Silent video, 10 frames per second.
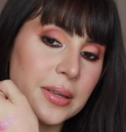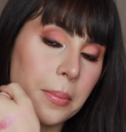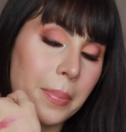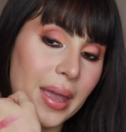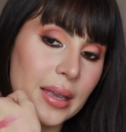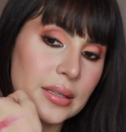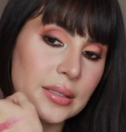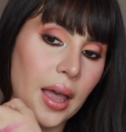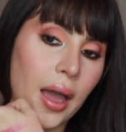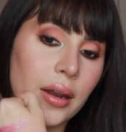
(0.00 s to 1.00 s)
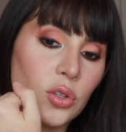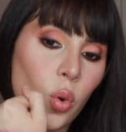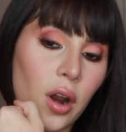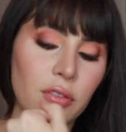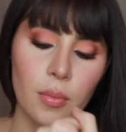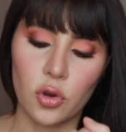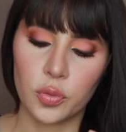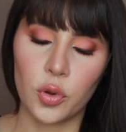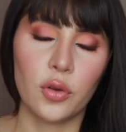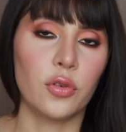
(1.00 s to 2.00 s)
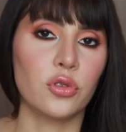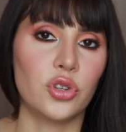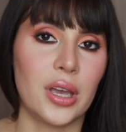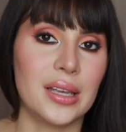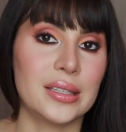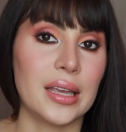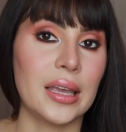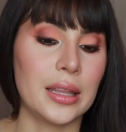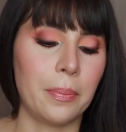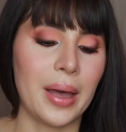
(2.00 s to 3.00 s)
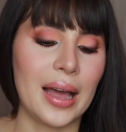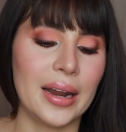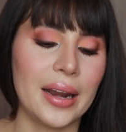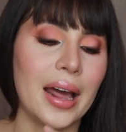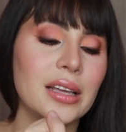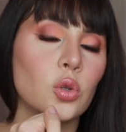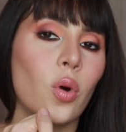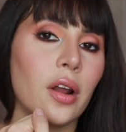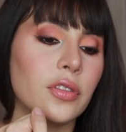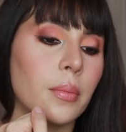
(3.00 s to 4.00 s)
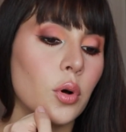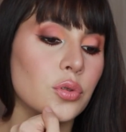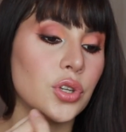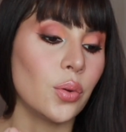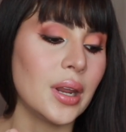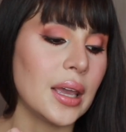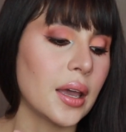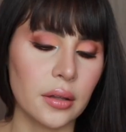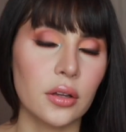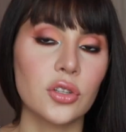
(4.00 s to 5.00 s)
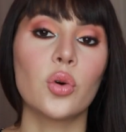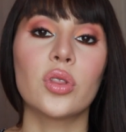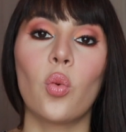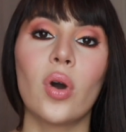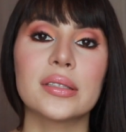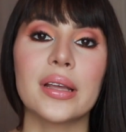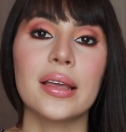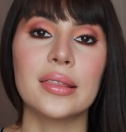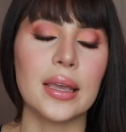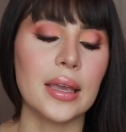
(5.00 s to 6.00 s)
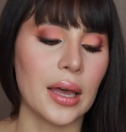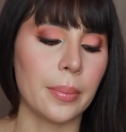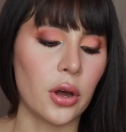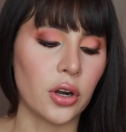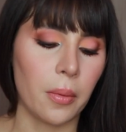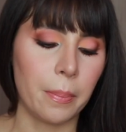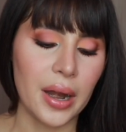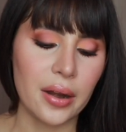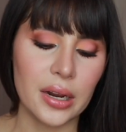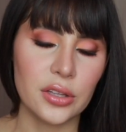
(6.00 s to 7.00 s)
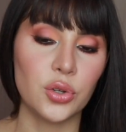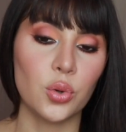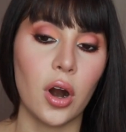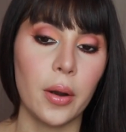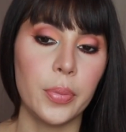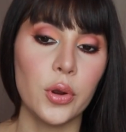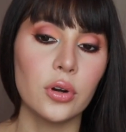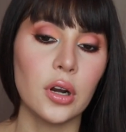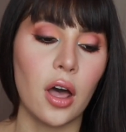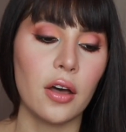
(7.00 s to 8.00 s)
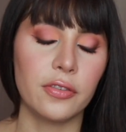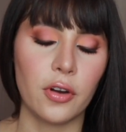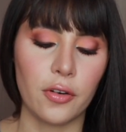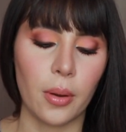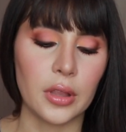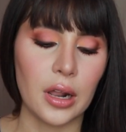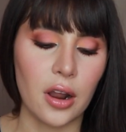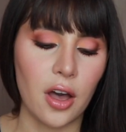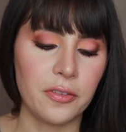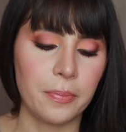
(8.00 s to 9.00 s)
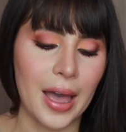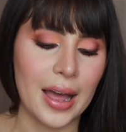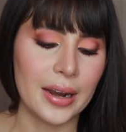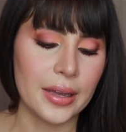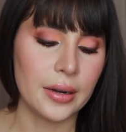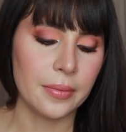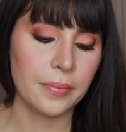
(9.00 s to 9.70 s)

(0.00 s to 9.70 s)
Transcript: a base, and it's one of the most beautiful shades in the palette, and it's one of the most unique. So the ones that I think about comparing it to are Pure Love from the Love palette,